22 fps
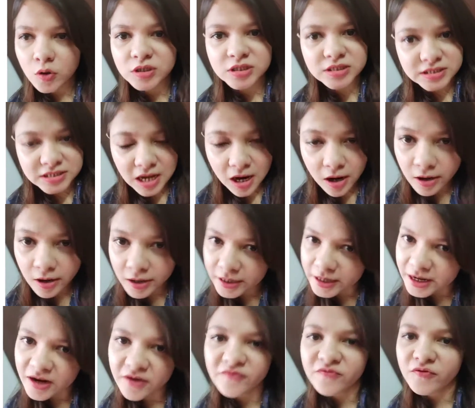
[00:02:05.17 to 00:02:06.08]
or this
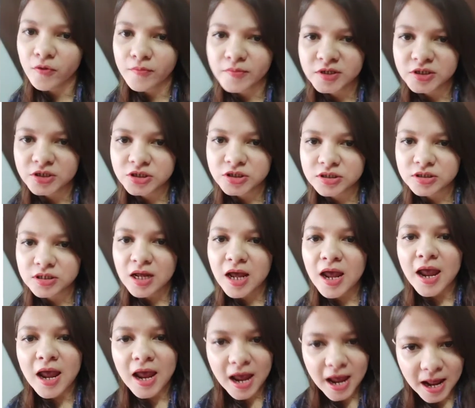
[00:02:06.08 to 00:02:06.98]
early information
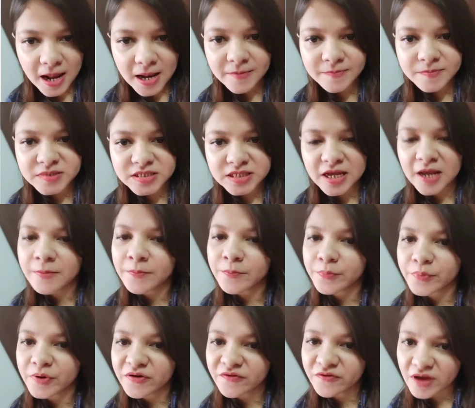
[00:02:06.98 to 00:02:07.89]
helps
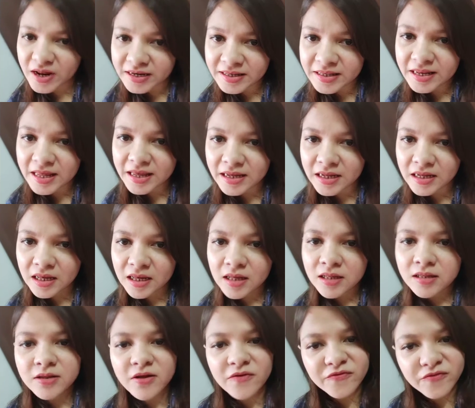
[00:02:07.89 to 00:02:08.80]
in
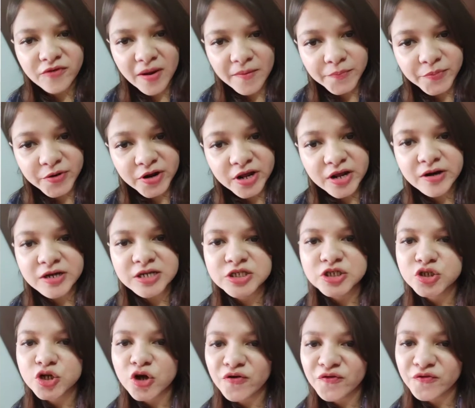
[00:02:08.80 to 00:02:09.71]
preventing the
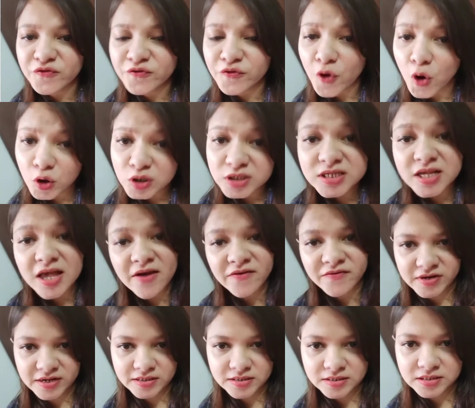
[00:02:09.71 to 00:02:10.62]
fabrication of false
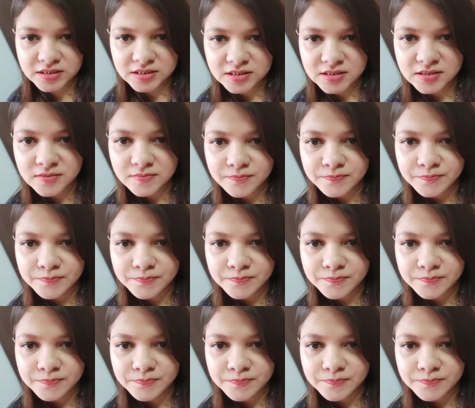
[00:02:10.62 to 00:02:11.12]
evidence.